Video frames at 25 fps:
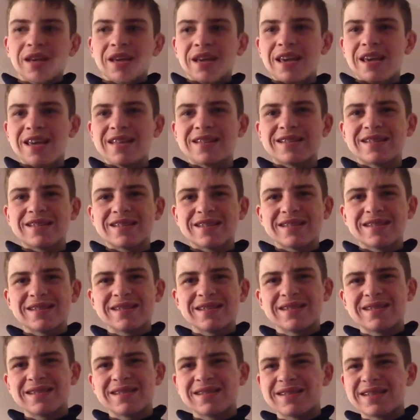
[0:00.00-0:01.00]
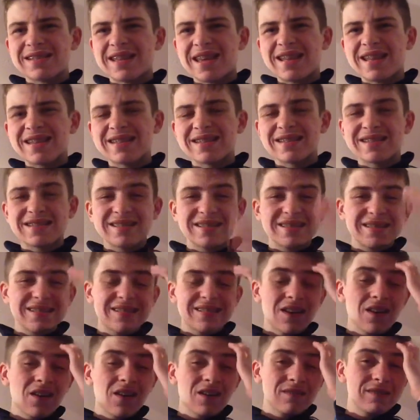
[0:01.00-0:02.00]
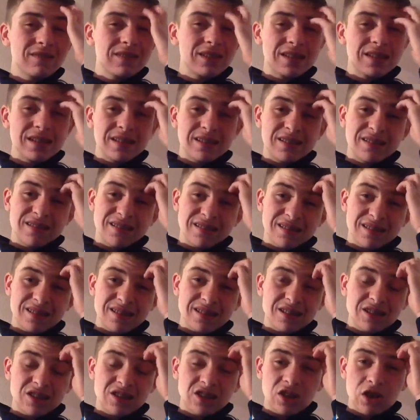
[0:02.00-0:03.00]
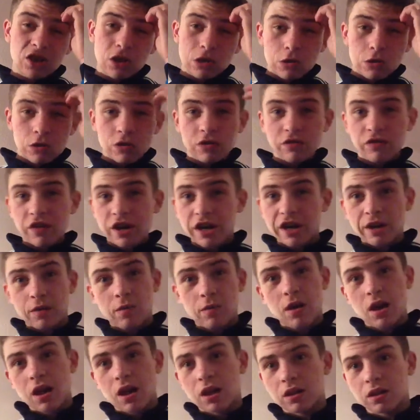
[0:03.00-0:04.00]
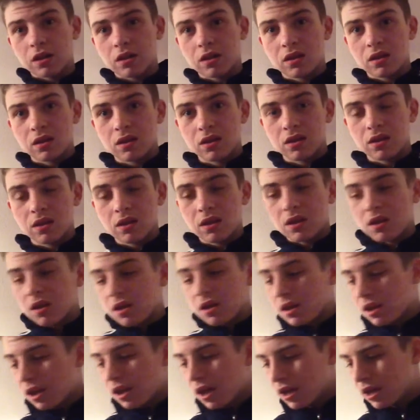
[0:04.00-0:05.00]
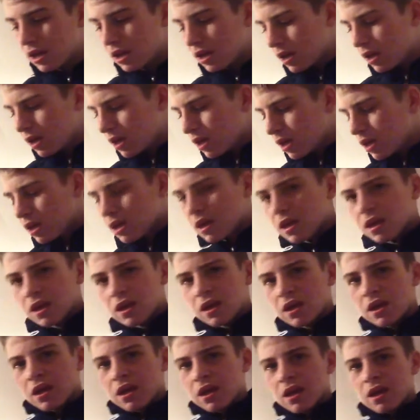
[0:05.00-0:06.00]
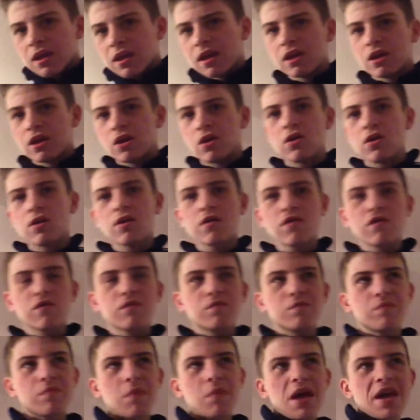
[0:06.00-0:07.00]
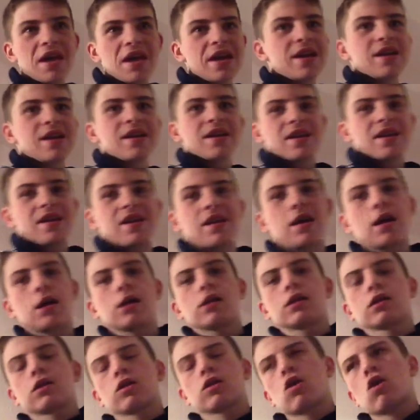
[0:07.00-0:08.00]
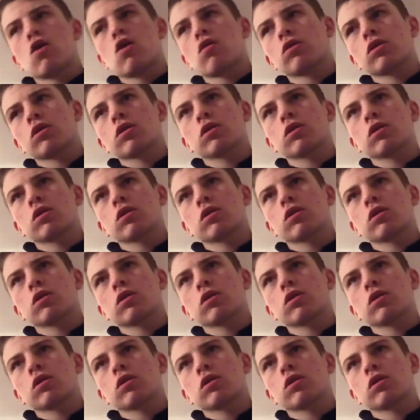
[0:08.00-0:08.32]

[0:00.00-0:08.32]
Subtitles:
it's not really used very well. Like, they could have made it a lot